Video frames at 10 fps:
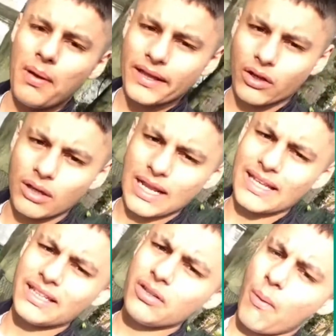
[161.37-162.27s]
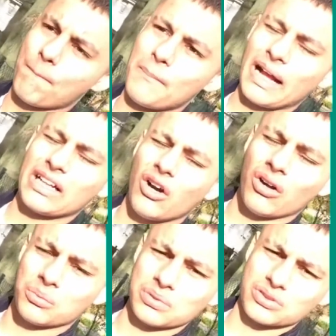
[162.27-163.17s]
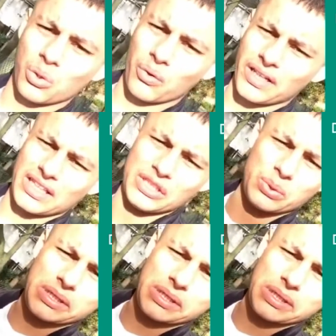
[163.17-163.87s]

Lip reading: my god, I didn't know Madcon was touring in the